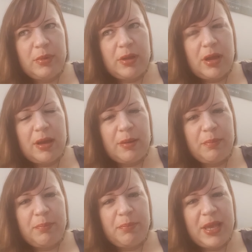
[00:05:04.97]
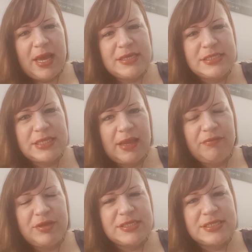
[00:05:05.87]
a past
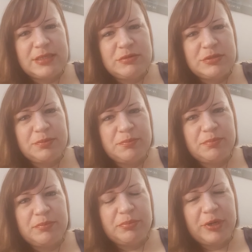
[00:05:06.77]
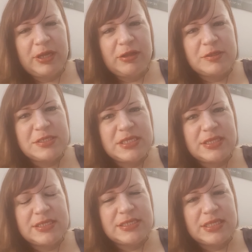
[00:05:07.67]
life that seems pretty close to
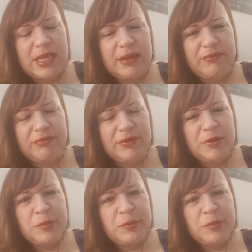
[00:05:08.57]
this life,